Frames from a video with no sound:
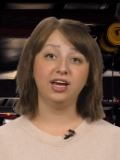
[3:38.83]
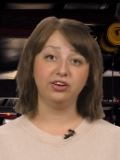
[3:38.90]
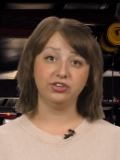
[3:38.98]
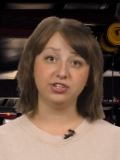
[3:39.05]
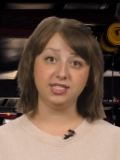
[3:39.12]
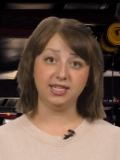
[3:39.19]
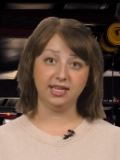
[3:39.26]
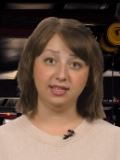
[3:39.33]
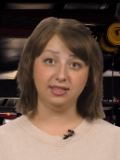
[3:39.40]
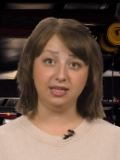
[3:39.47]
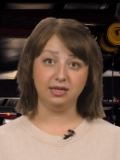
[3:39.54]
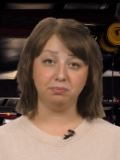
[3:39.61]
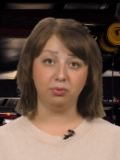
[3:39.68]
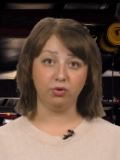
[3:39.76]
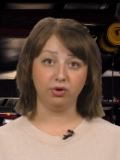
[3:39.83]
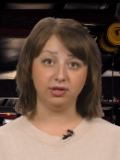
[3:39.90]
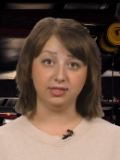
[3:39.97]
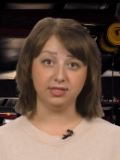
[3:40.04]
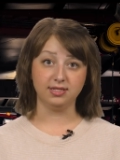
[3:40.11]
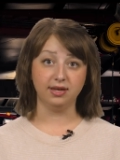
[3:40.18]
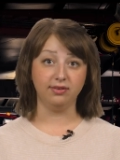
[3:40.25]
understand the
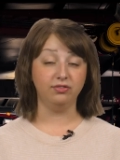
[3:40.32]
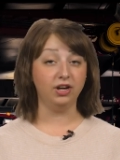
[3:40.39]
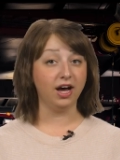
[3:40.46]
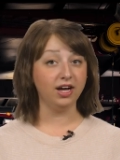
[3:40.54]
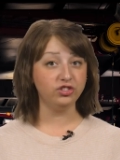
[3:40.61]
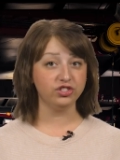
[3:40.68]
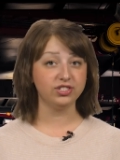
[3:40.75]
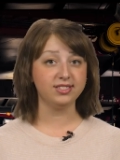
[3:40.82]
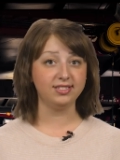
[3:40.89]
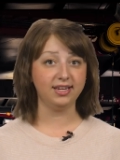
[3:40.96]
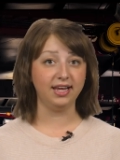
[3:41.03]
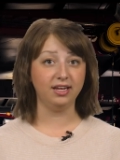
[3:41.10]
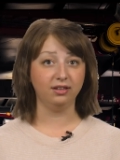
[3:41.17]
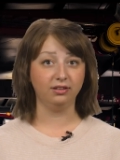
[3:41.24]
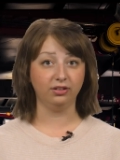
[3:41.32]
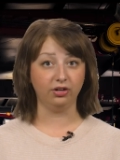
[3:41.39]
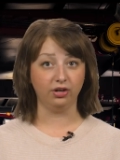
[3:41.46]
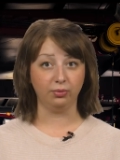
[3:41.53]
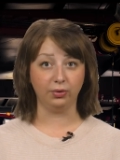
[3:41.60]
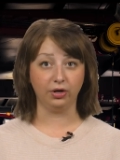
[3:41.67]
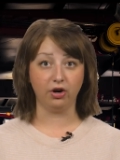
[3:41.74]
importance of not just staying
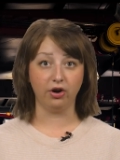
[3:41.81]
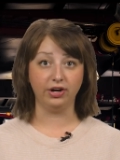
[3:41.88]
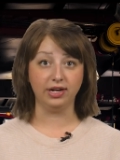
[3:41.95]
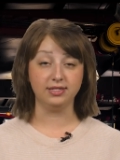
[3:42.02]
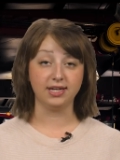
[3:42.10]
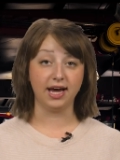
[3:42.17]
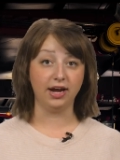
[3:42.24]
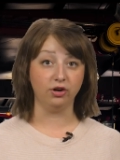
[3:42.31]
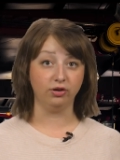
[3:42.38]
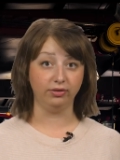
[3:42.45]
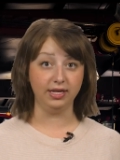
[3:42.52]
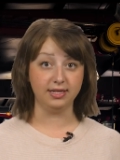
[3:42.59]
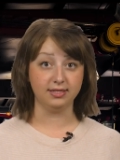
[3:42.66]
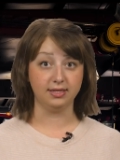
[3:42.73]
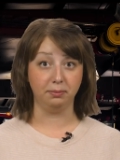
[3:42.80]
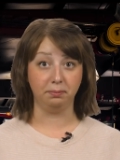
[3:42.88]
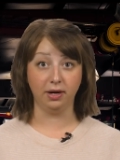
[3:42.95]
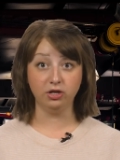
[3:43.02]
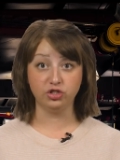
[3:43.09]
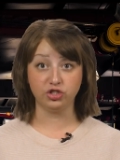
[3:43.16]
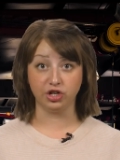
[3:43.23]
alert regarding tire leaks and
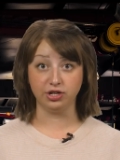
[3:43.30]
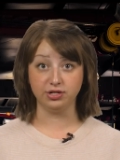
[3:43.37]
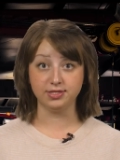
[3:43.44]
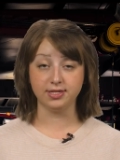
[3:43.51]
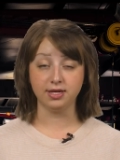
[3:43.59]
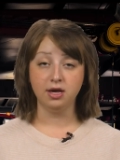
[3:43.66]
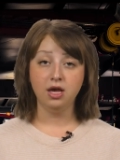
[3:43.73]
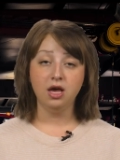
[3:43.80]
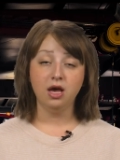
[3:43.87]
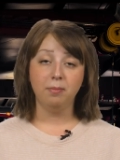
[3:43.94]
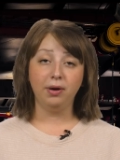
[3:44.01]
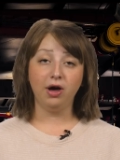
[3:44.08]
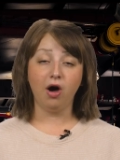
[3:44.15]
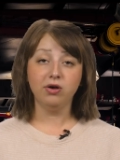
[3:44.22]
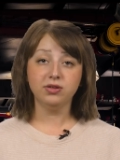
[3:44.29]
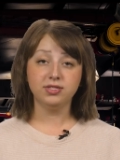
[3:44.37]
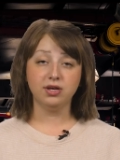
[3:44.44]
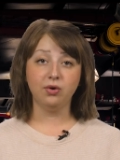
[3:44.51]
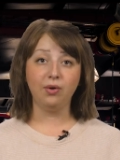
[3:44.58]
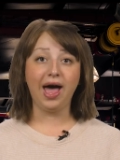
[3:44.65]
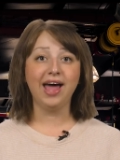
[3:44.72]
punctures, but
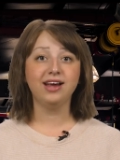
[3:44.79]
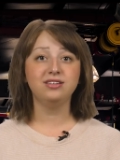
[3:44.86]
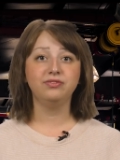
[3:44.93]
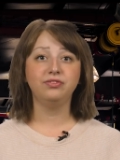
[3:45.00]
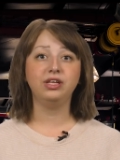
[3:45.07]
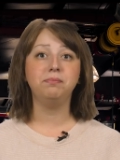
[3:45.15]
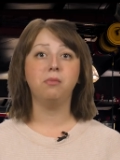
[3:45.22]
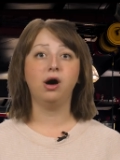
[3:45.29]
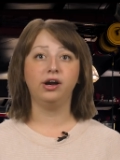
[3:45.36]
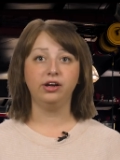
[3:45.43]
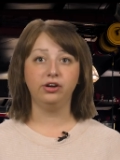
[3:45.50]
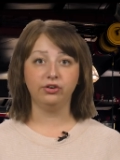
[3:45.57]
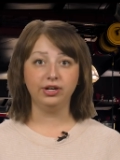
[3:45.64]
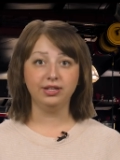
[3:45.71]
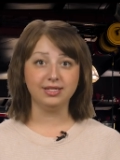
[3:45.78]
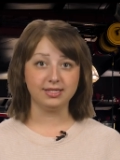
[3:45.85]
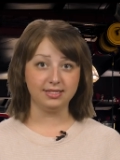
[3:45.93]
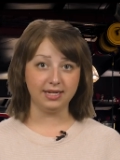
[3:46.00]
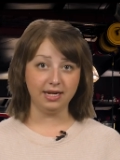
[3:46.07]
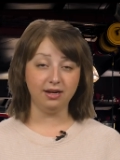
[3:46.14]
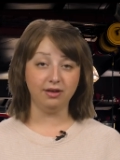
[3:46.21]
also actively monitoring the
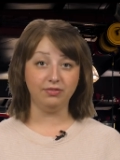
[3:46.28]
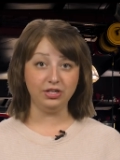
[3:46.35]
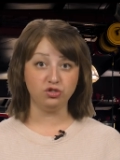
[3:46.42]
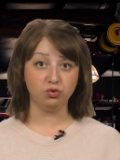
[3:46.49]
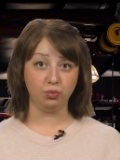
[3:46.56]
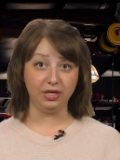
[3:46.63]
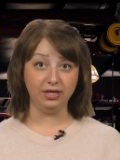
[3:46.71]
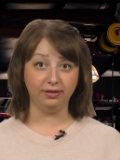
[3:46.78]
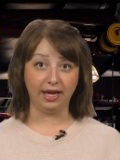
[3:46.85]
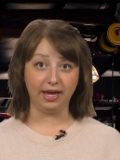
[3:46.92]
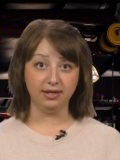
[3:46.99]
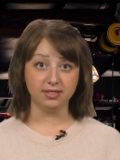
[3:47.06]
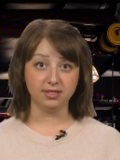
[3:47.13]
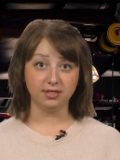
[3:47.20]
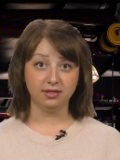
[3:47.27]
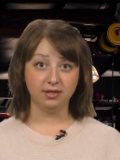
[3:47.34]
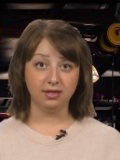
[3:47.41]
state of each wheel end.